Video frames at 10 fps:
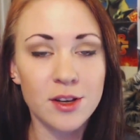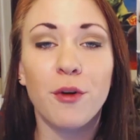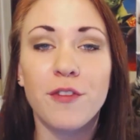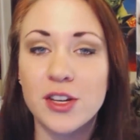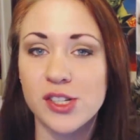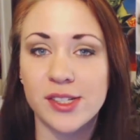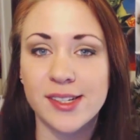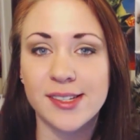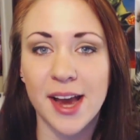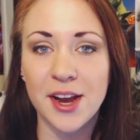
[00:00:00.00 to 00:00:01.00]
professions
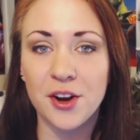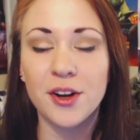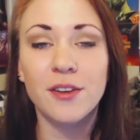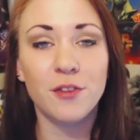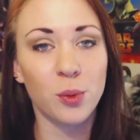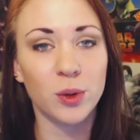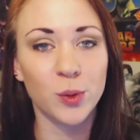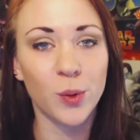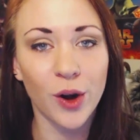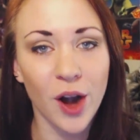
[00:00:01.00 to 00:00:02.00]
designer for World
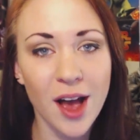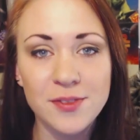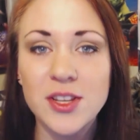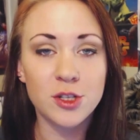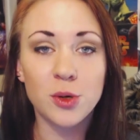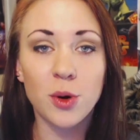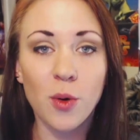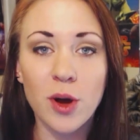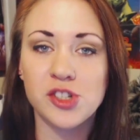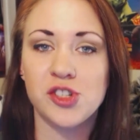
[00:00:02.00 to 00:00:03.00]
of Warcraft, to a
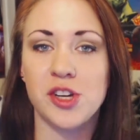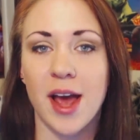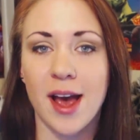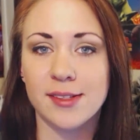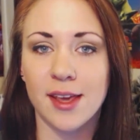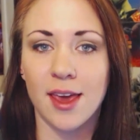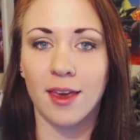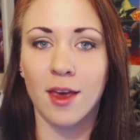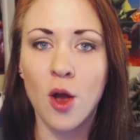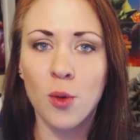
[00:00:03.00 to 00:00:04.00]
question
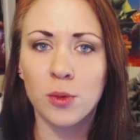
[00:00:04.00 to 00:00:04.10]
asking,